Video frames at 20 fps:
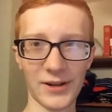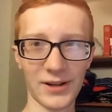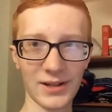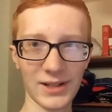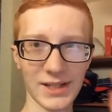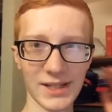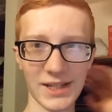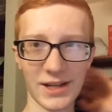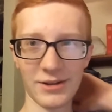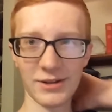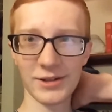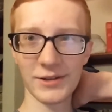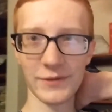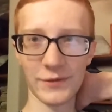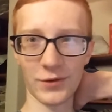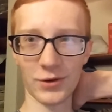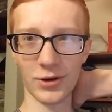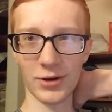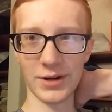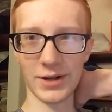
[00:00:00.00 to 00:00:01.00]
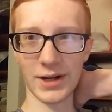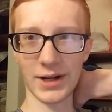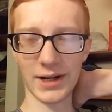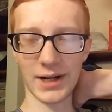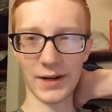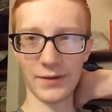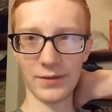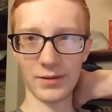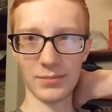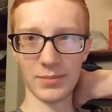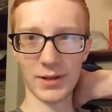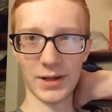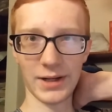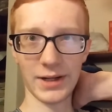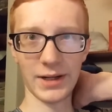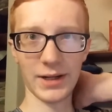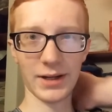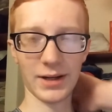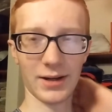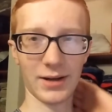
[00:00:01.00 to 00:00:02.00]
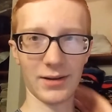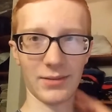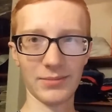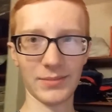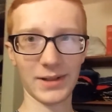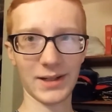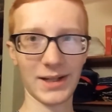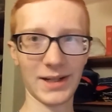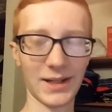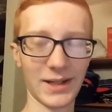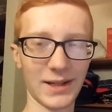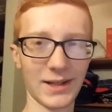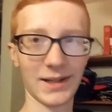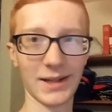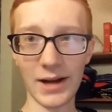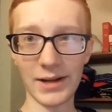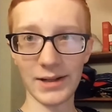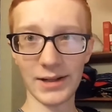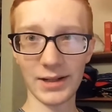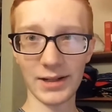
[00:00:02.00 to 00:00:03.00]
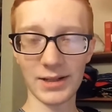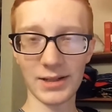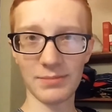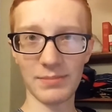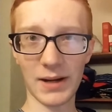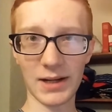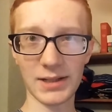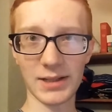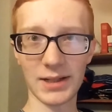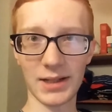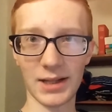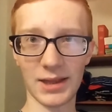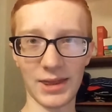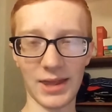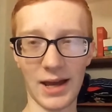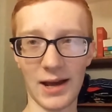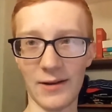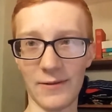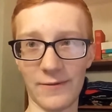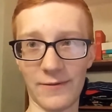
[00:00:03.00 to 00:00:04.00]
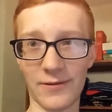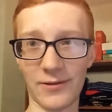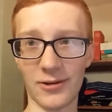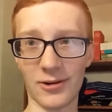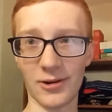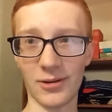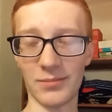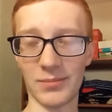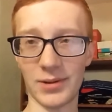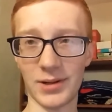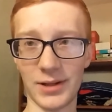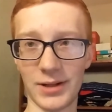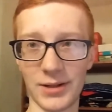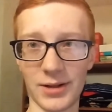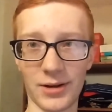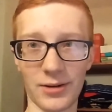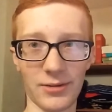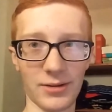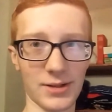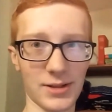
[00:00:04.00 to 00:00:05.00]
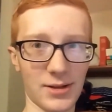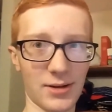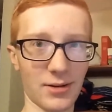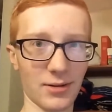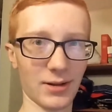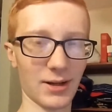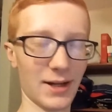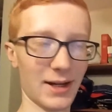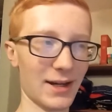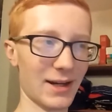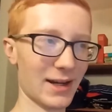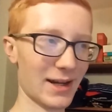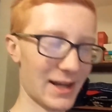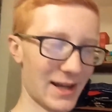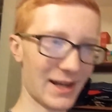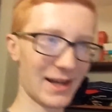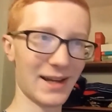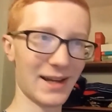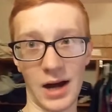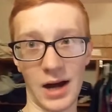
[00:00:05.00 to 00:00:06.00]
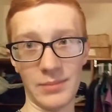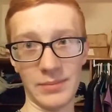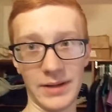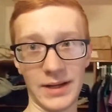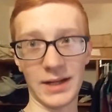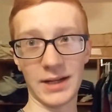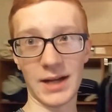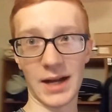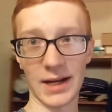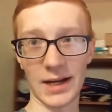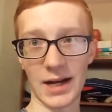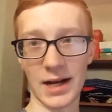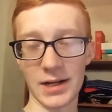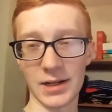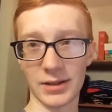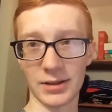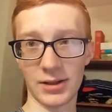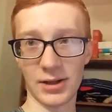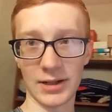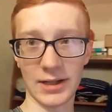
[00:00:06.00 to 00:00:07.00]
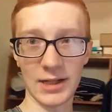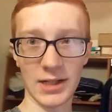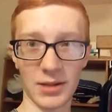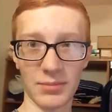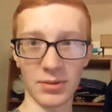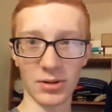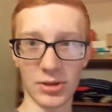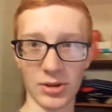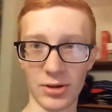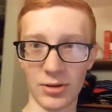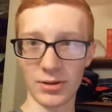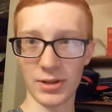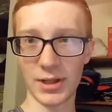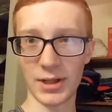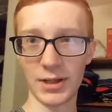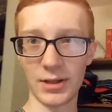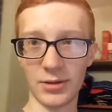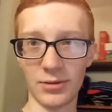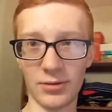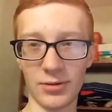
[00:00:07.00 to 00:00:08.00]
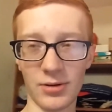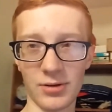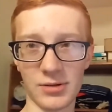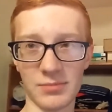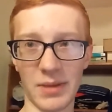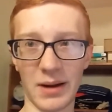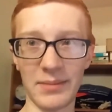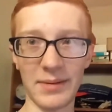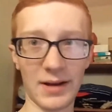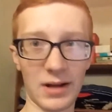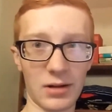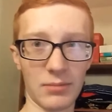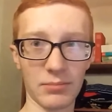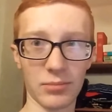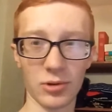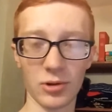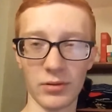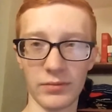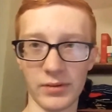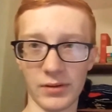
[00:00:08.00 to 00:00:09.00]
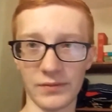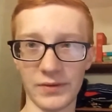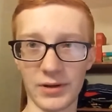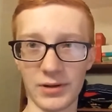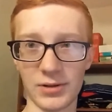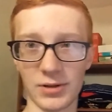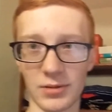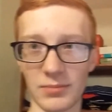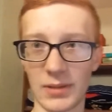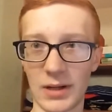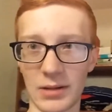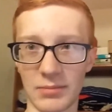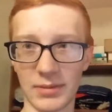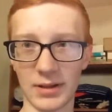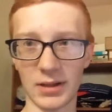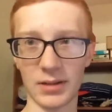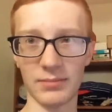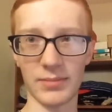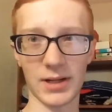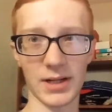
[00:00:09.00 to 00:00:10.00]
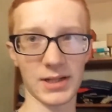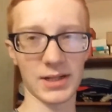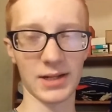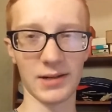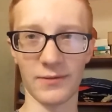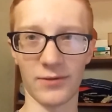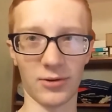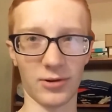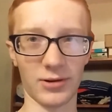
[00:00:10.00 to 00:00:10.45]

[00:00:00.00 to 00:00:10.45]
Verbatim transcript: fellas, that was Fortnite, everybody. Um, I didn't expect to get that far, but, you know, it's alright. I mean, I got lucky number thirteen. Who knows? Maybe I'll improve in the future and become, like, the best